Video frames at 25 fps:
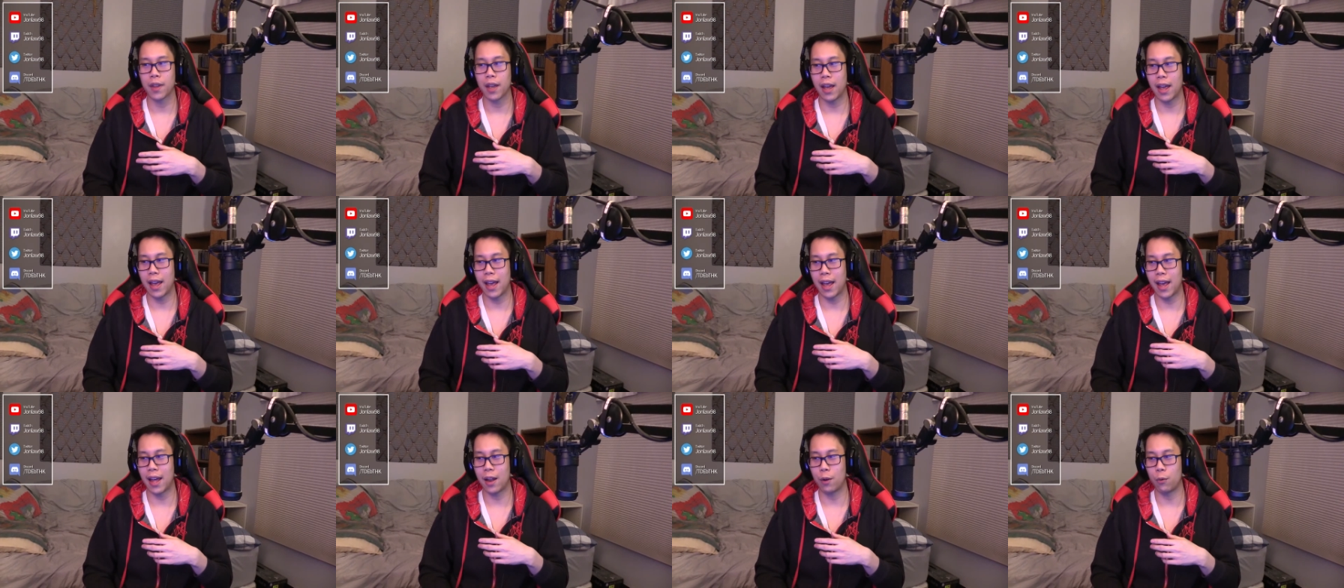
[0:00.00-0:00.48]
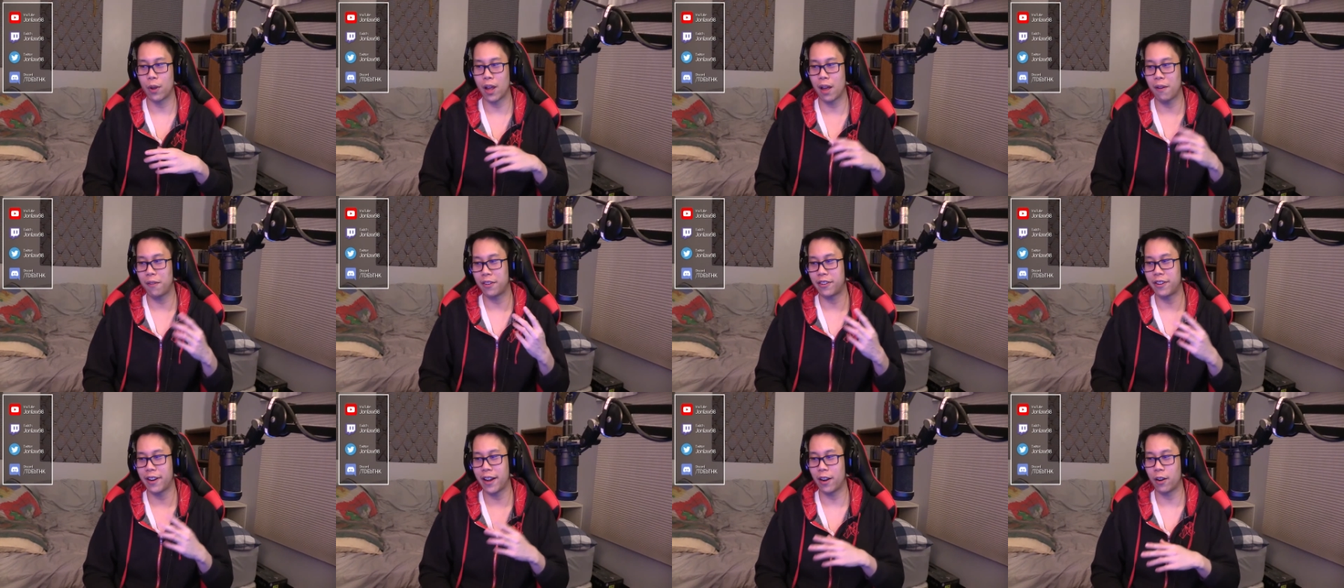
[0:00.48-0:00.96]
And we have
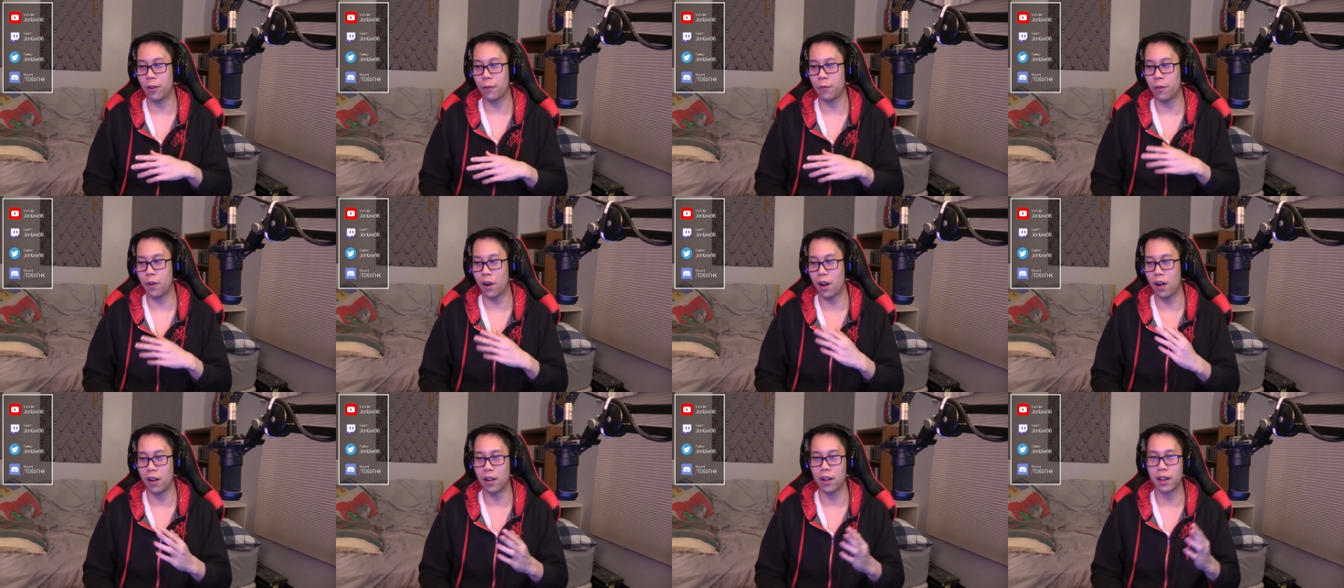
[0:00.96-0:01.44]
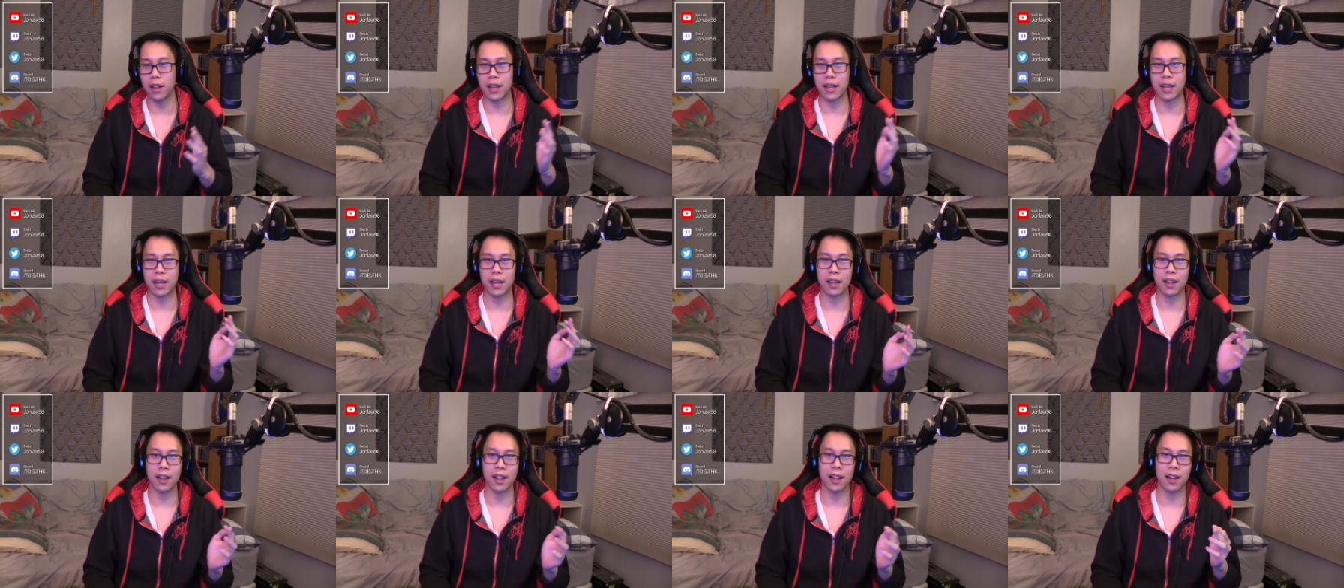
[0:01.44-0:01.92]
a channel for all of
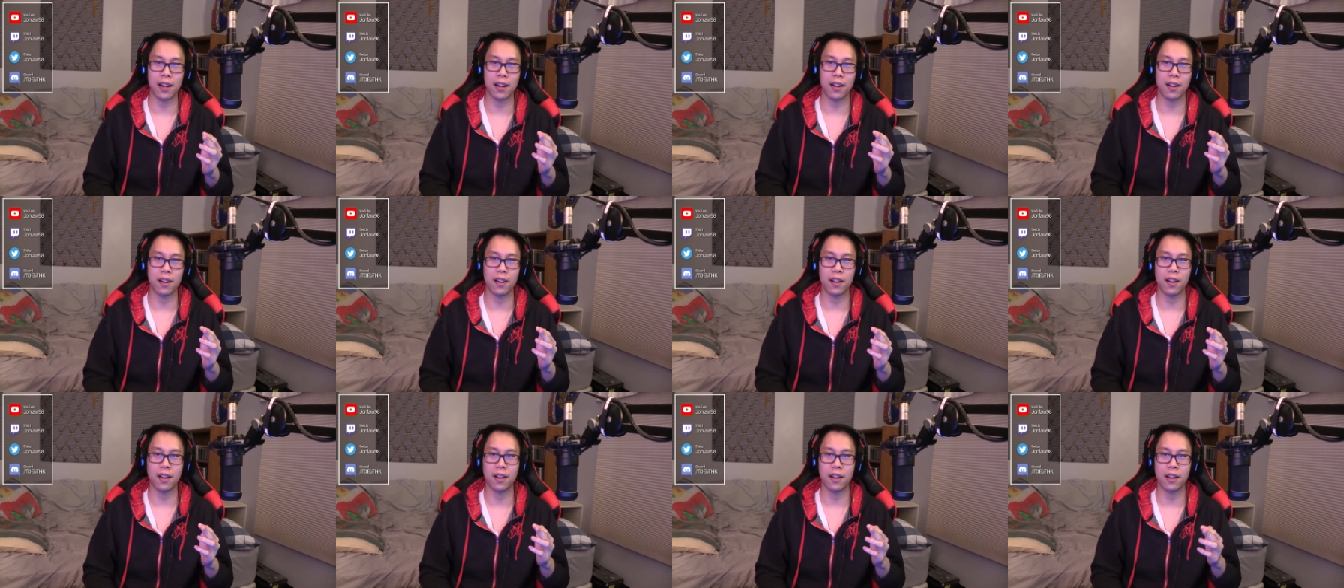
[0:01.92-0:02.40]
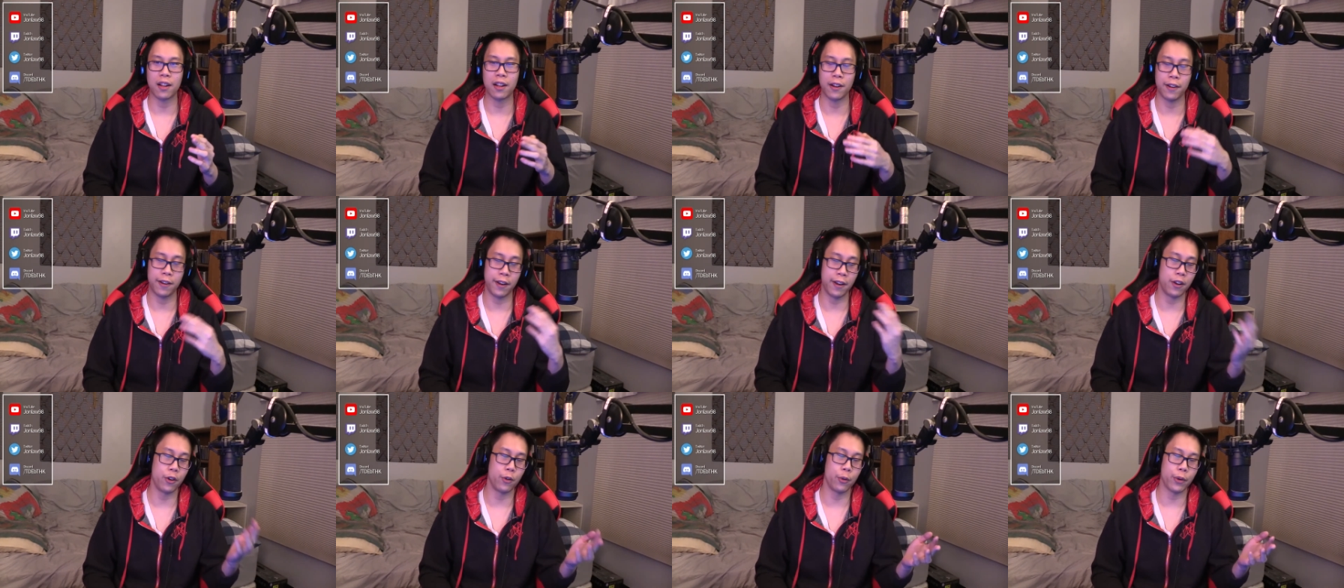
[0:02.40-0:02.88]
the, like,
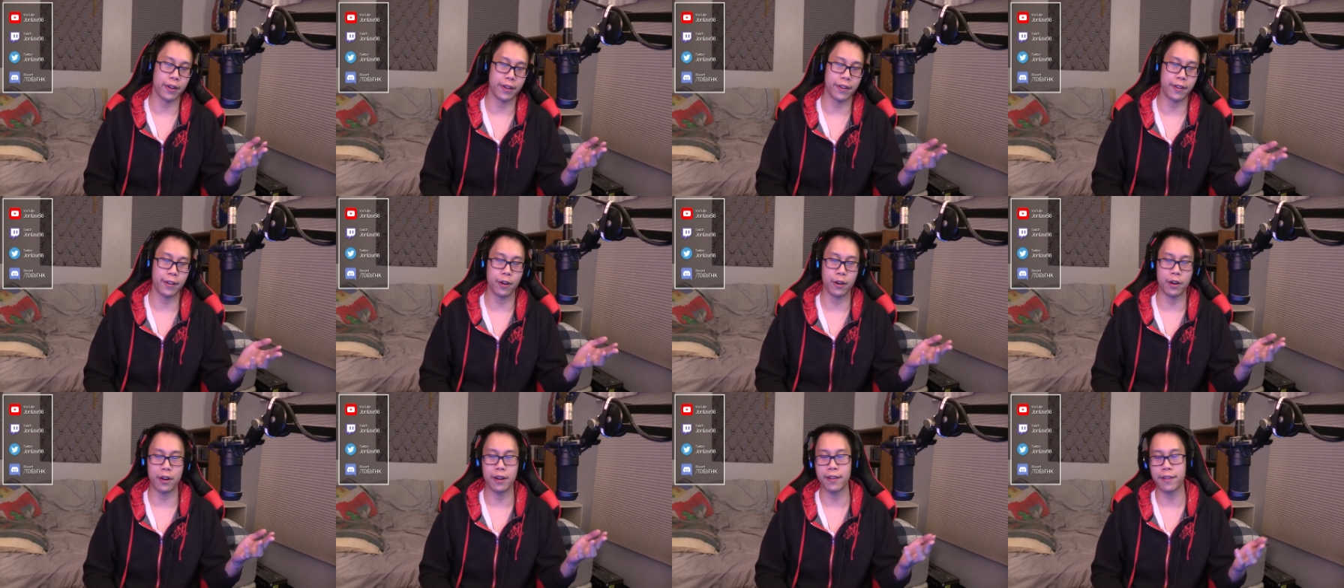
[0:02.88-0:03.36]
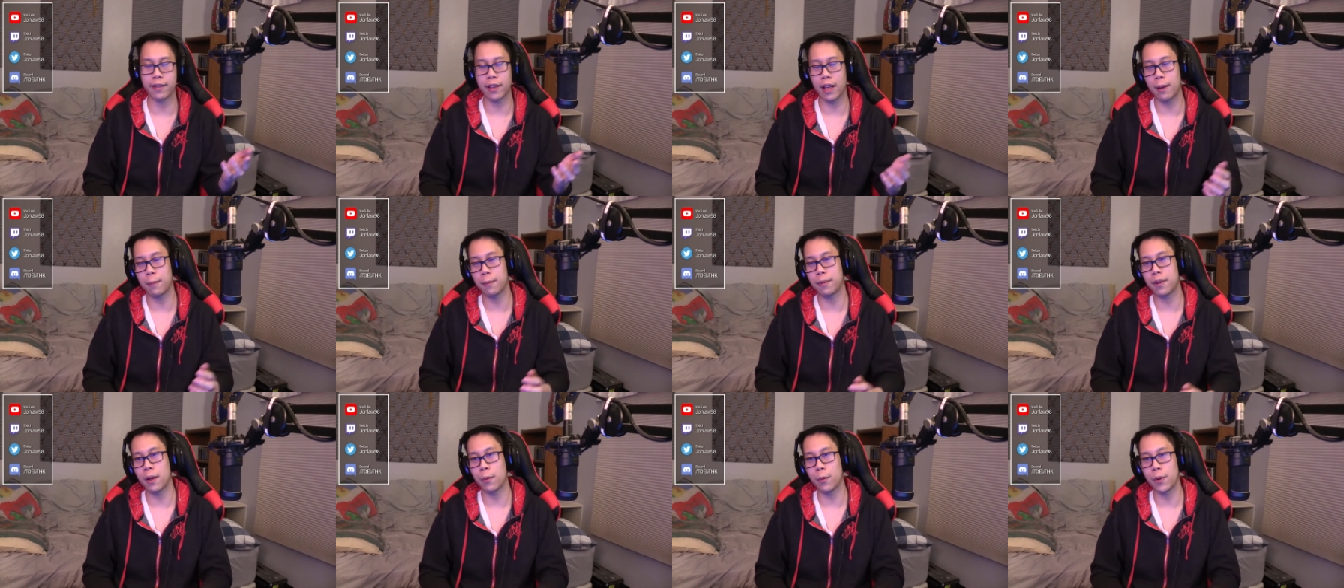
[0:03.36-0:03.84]
continuing series
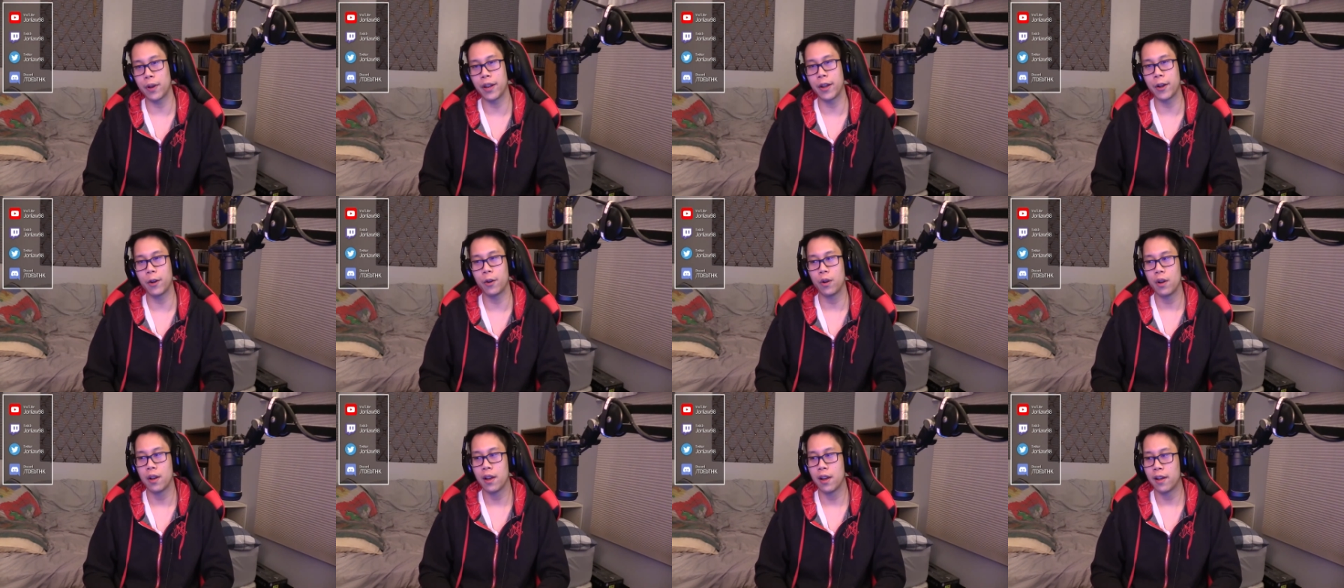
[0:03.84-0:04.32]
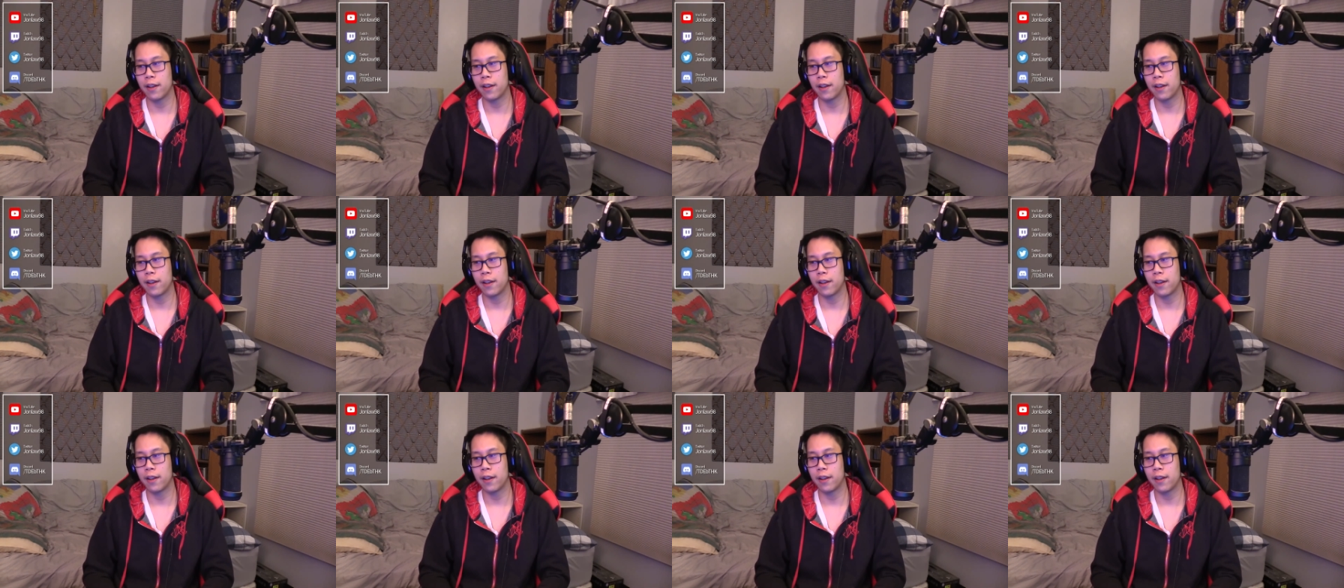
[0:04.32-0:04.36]
games that we do.